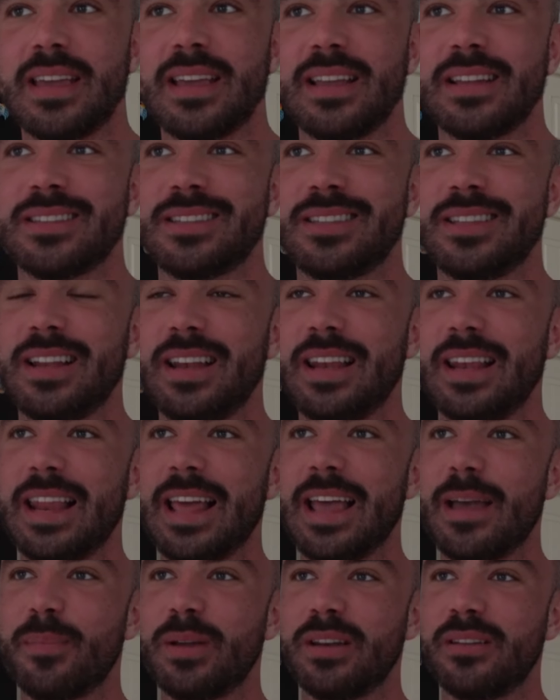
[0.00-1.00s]
It's the
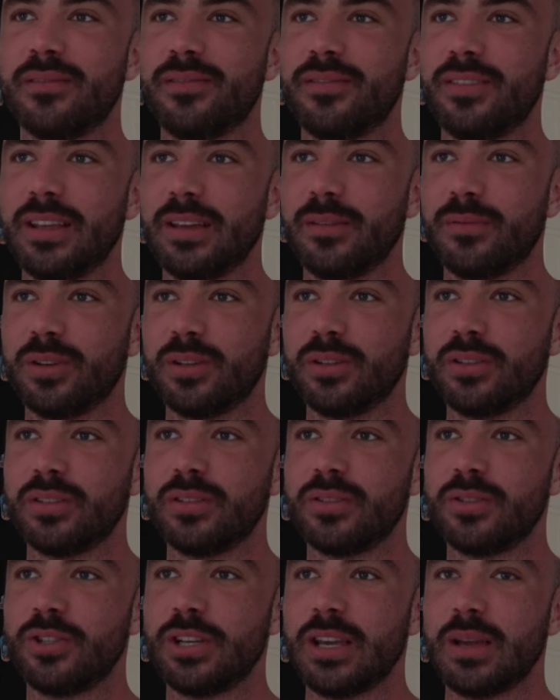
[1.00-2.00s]
lemon flavoured
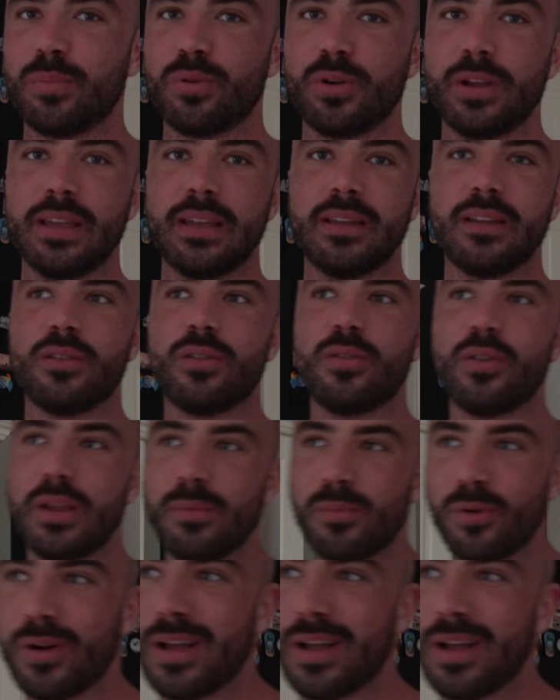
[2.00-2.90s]
Jet-Pre cream of